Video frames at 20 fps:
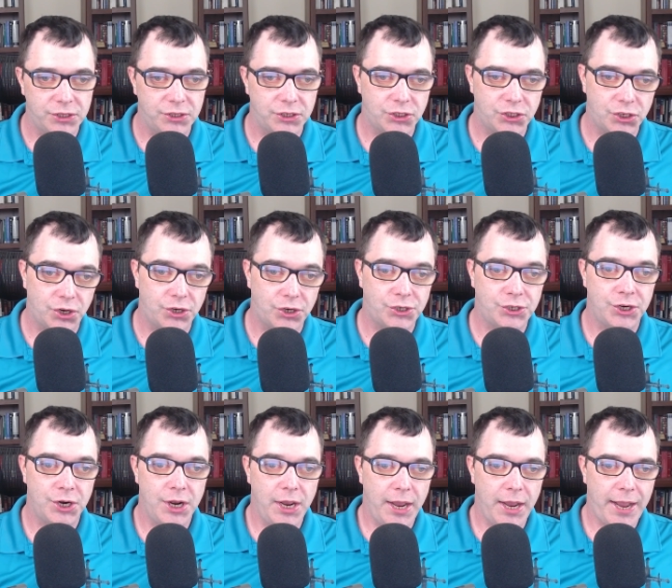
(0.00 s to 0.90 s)
the Church
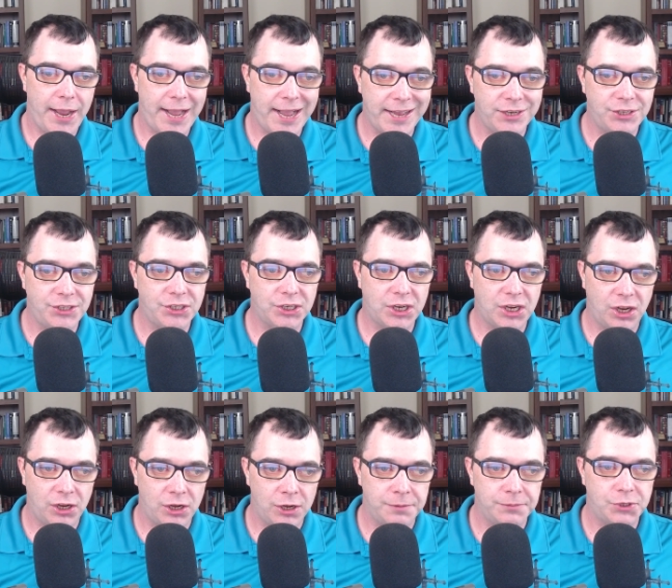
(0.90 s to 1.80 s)
had to
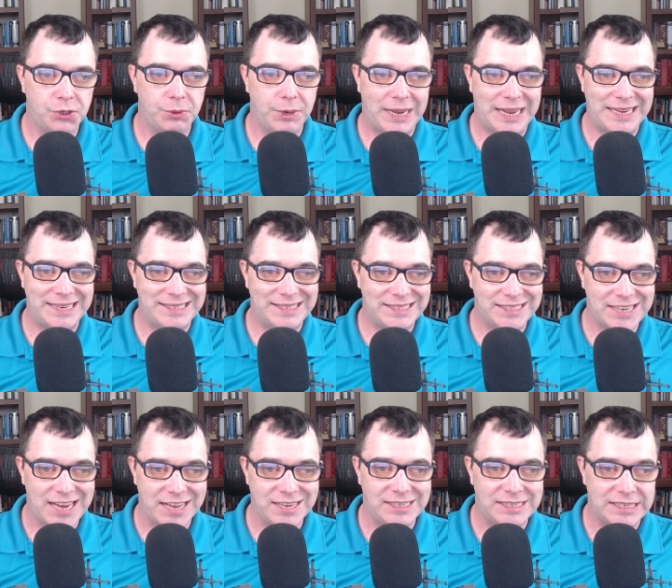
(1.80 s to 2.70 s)
come to a
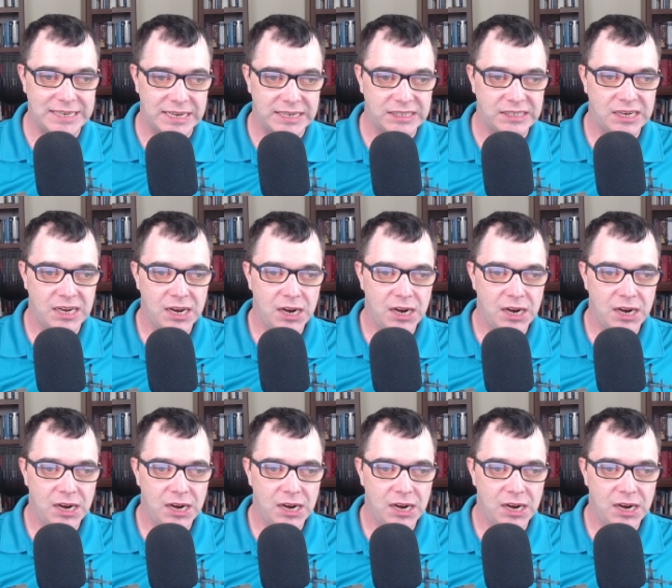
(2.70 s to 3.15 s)
consensus